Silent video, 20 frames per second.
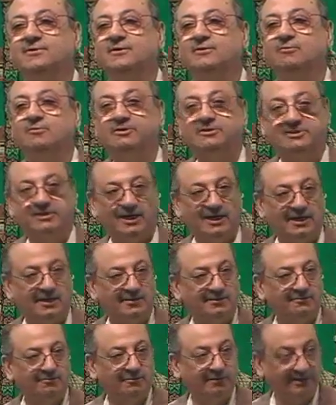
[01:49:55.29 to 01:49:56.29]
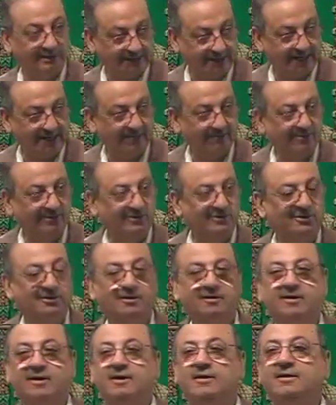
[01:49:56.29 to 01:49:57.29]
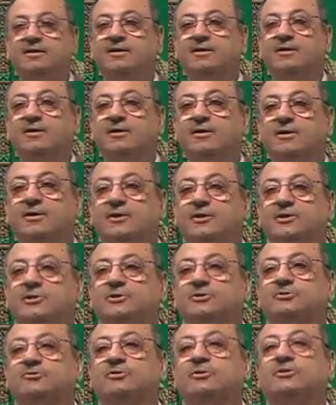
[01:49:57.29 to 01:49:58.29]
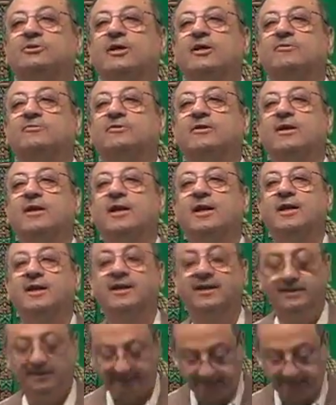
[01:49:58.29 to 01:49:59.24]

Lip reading: We tell our children, switch off the light